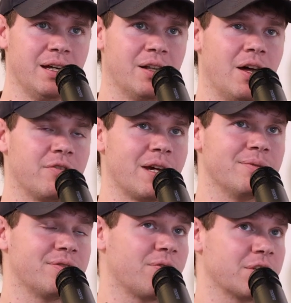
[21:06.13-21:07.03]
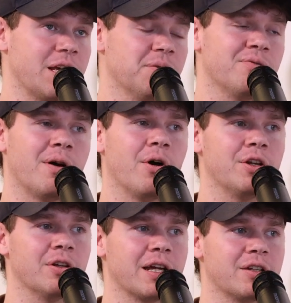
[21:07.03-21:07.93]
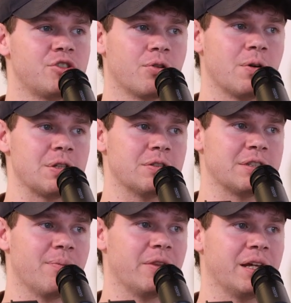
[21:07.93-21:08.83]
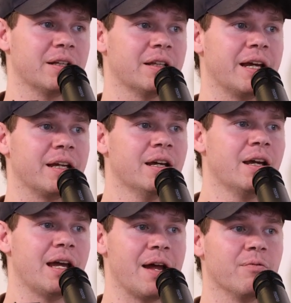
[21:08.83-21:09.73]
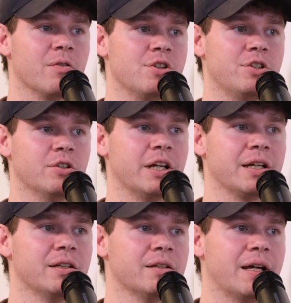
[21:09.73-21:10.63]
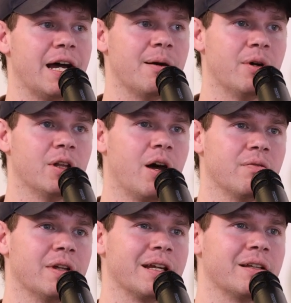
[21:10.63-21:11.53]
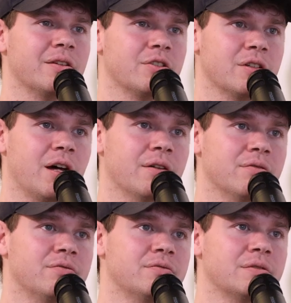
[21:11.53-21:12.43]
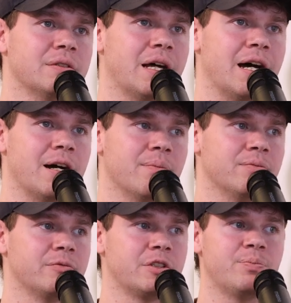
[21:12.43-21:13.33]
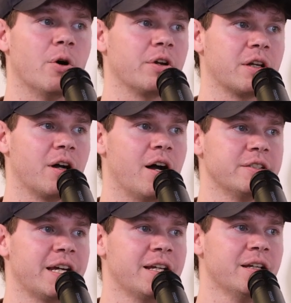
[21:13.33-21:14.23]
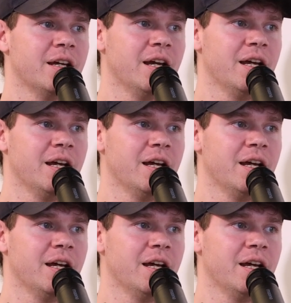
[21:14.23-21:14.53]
a lot of times, for example, if I want to do like shorts or something, like, and we're shooting a lot of like, there's a lot of spoken content,